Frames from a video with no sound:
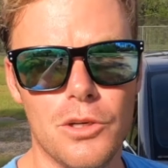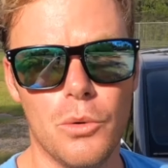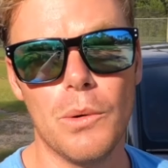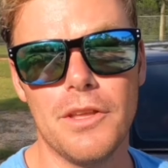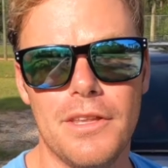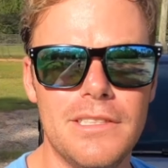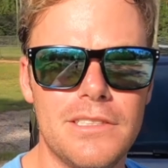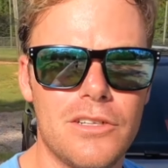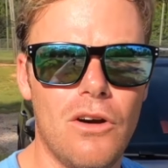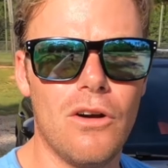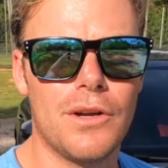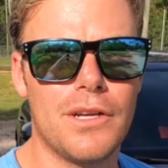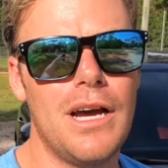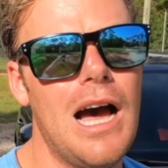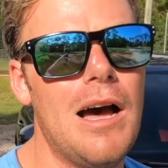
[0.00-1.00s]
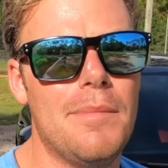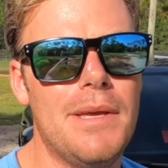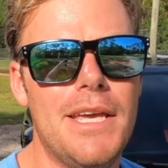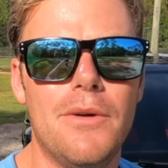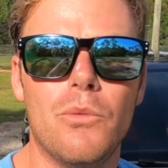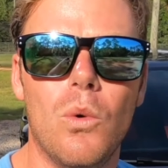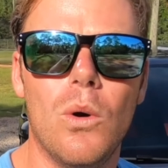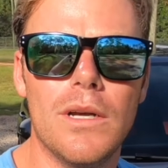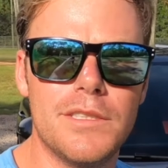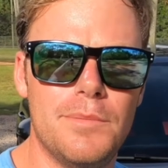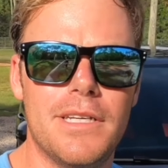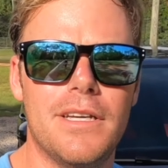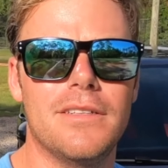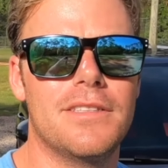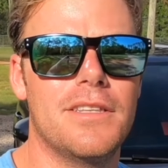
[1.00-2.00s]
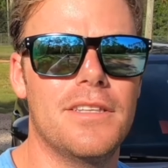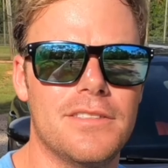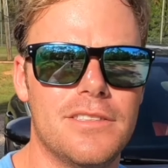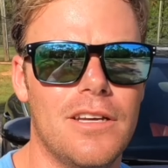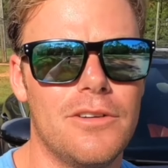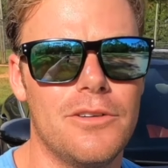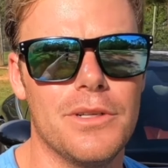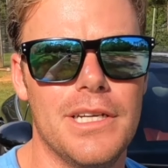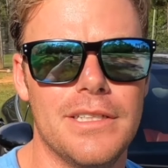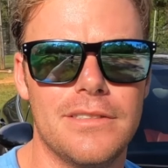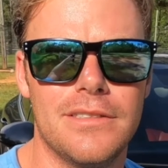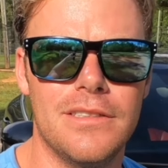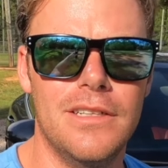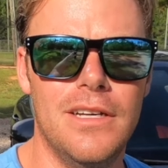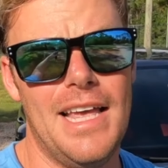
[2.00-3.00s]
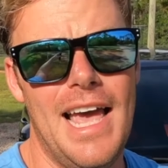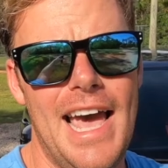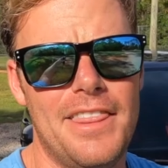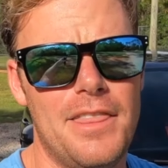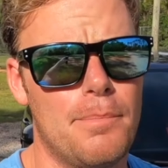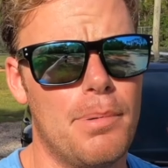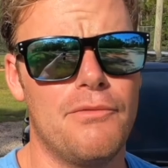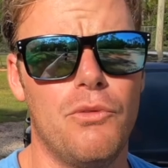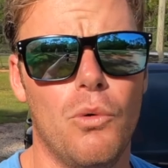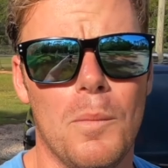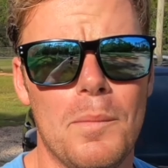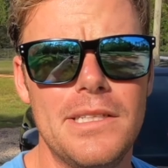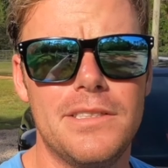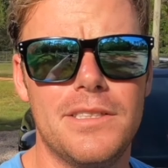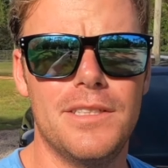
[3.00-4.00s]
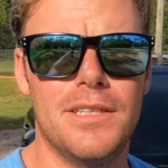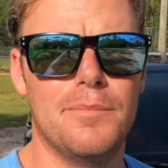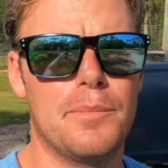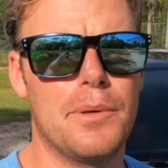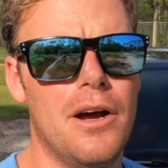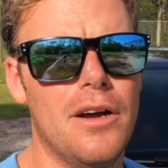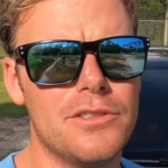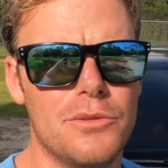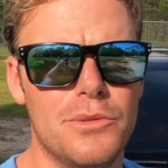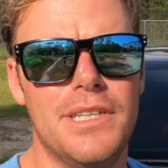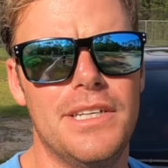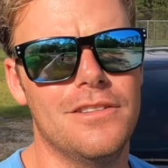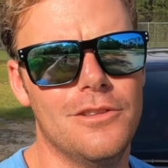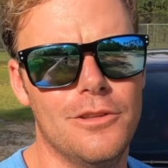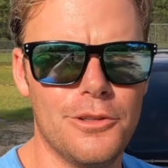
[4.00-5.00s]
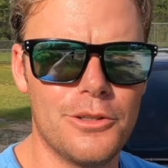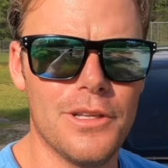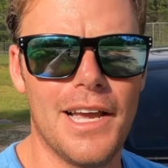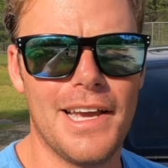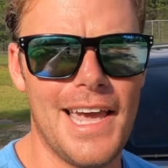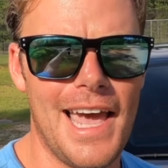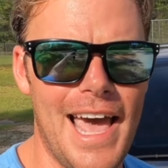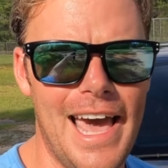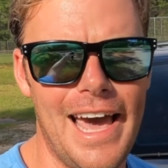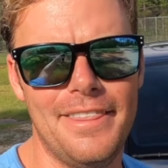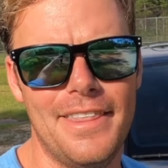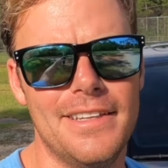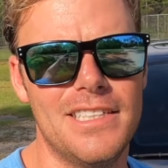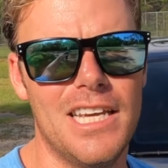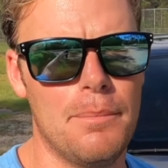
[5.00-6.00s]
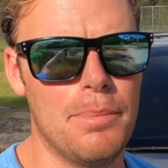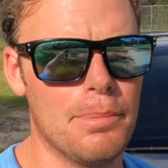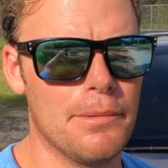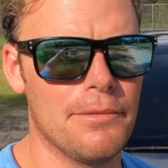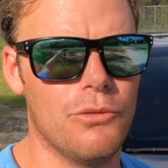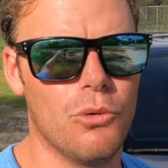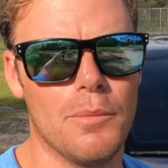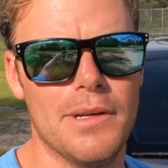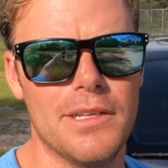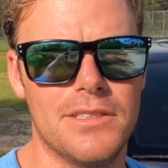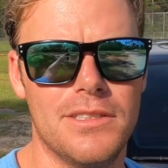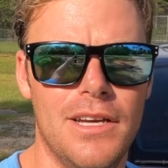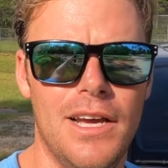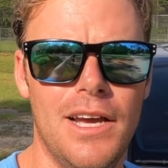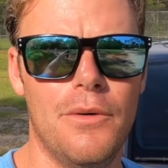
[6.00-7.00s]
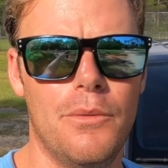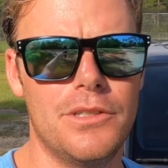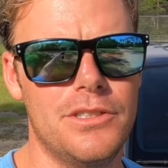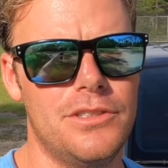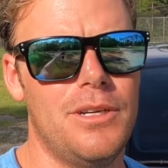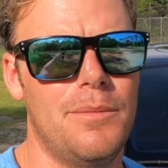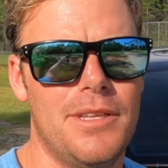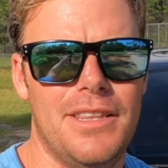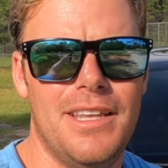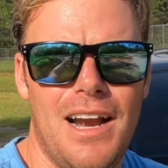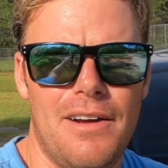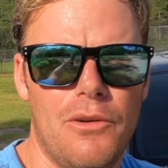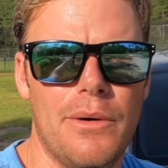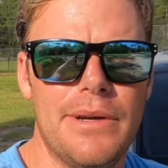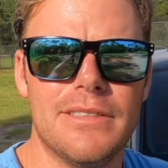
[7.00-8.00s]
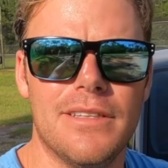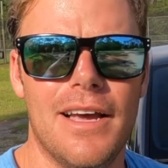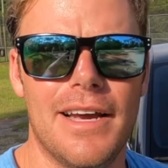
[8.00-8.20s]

So where this car caught me was because of the subtleness. It had the performance, but also didn't look like it had that type of performance, which is something that I've always